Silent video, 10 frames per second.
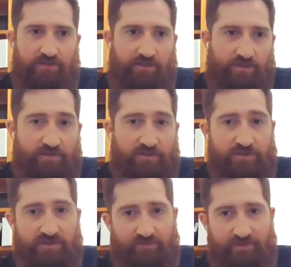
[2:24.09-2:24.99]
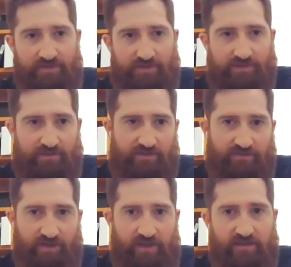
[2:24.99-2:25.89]
You can use those differences to
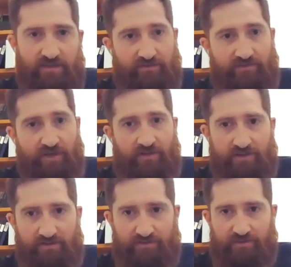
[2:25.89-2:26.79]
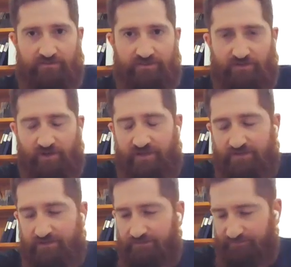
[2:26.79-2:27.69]
define different variants or different strains.